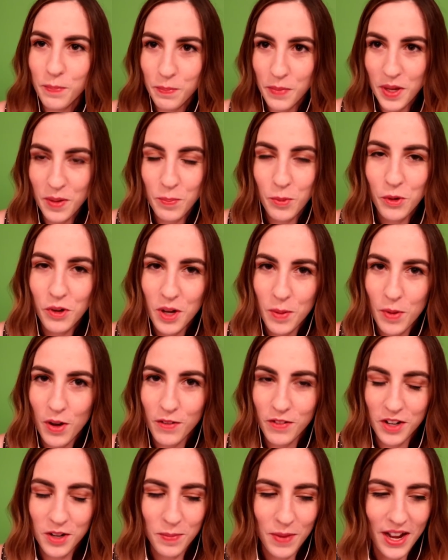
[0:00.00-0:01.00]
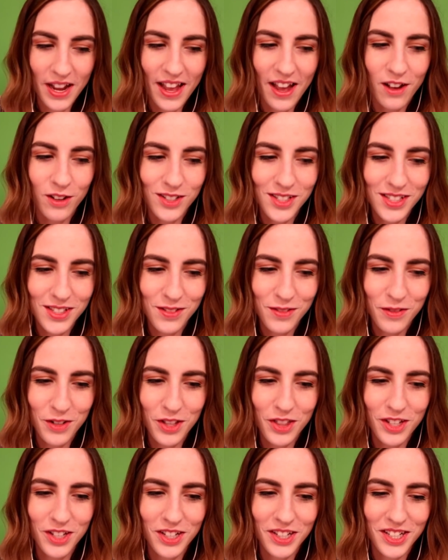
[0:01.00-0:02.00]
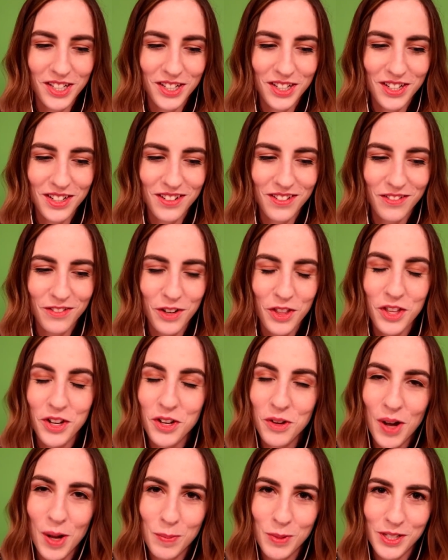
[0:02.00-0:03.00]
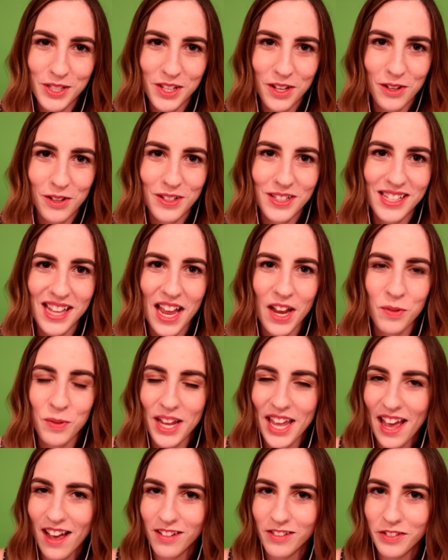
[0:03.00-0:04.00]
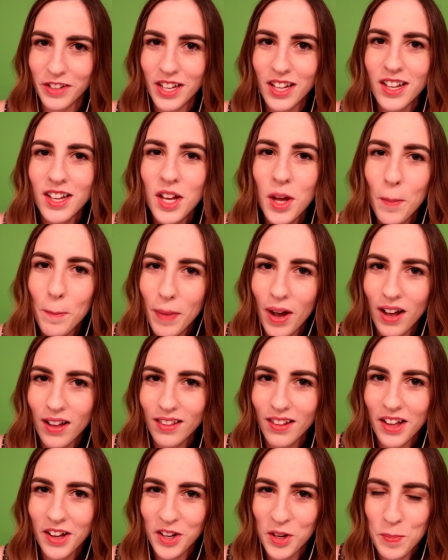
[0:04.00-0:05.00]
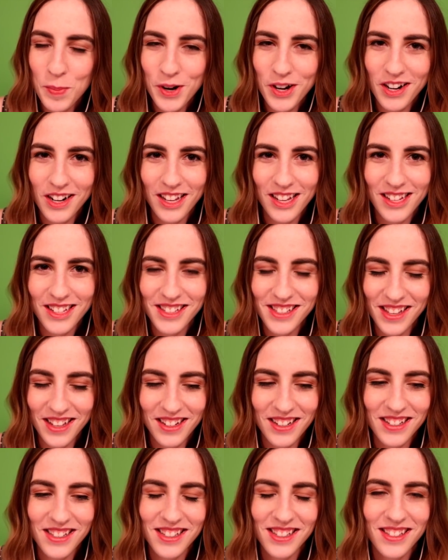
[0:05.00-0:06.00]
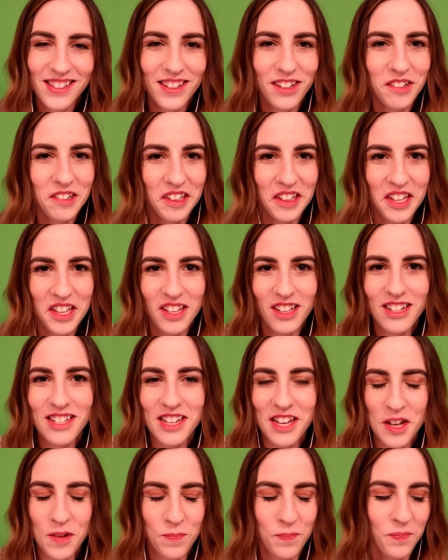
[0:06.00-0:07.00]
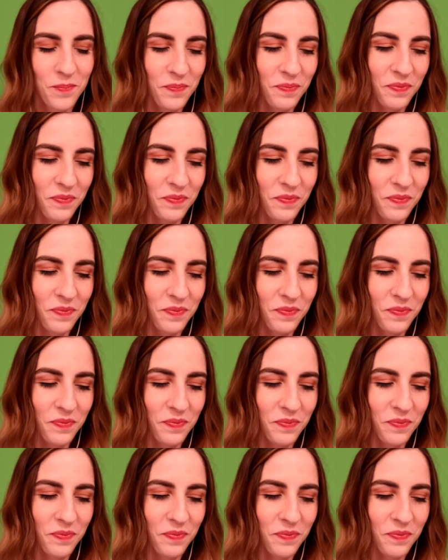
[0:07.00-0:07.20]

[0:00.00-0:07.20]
People come over to my house for the new episodes, and we have potluck parties, and it's a really good time.